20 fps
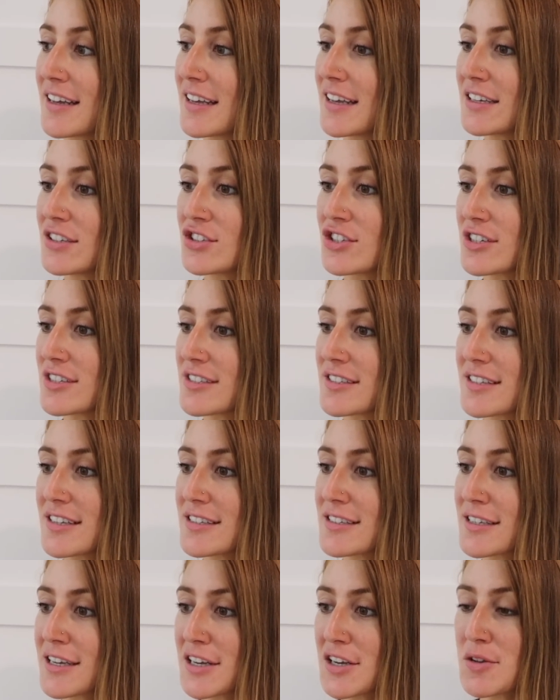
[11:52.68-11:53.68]
it's just,
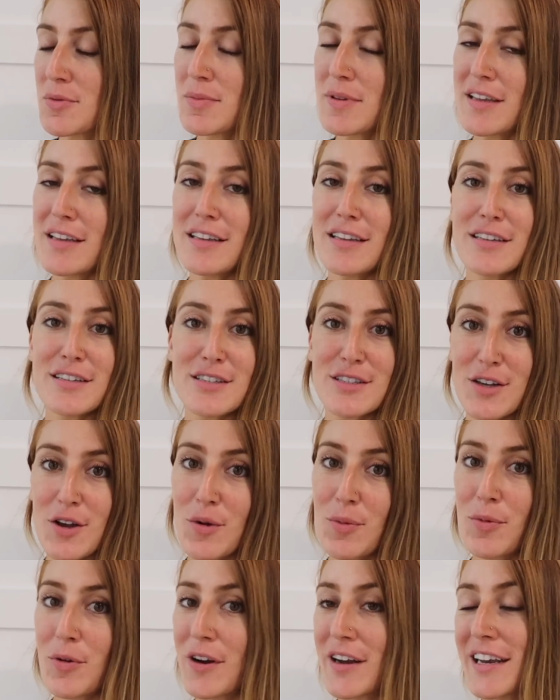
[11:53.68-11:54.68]
it's gonna be
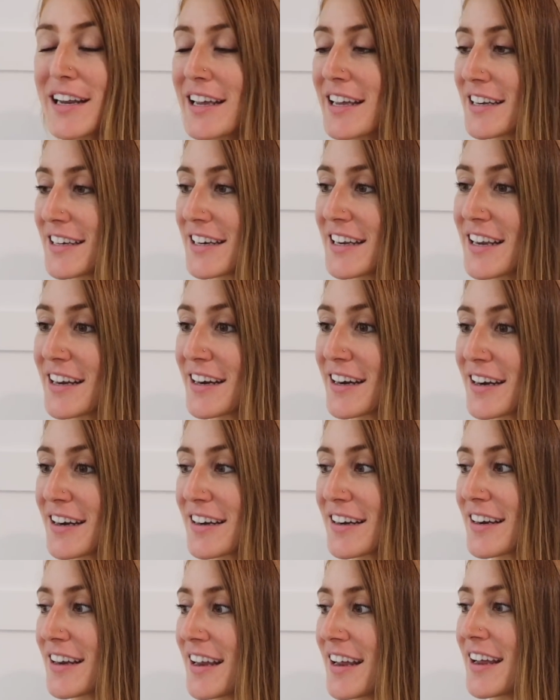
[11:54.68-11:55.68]
so pretty in
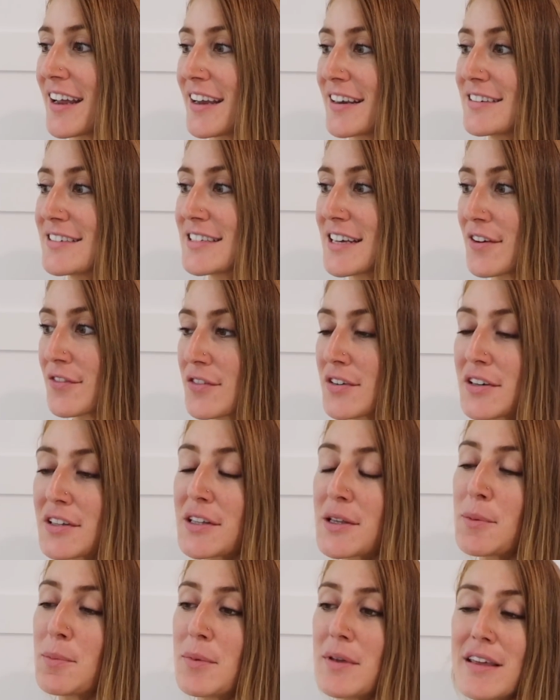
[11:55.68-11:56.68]
here and
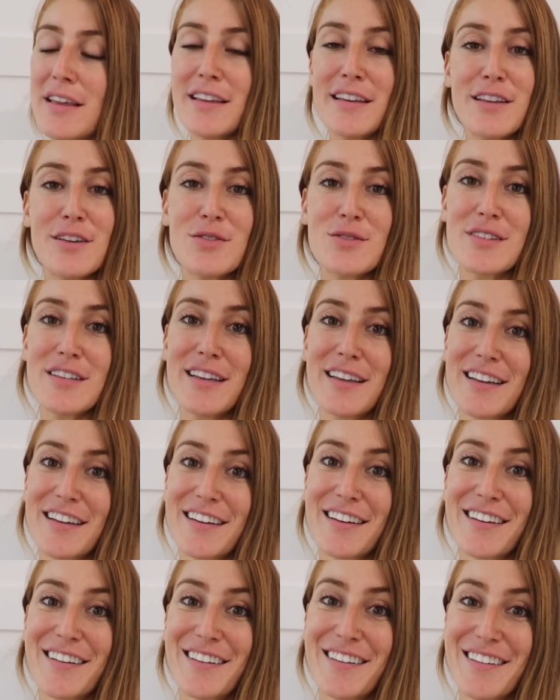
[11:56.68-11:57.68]
definitely beat
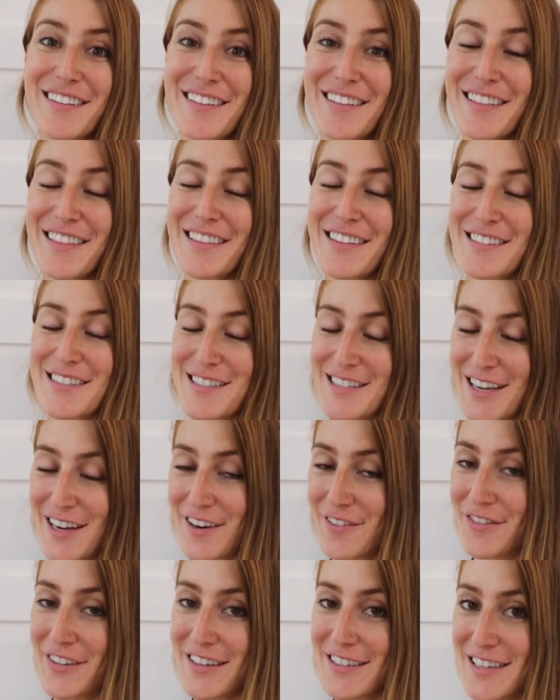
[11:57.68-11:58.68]
using the
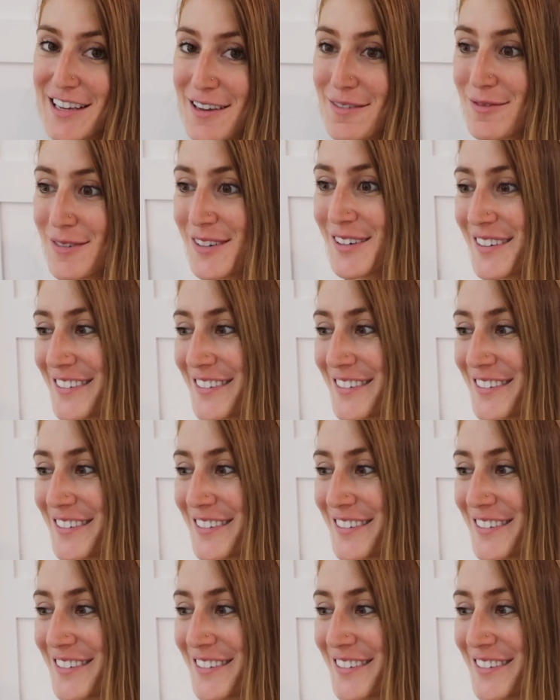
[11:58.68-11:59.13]
CRV table.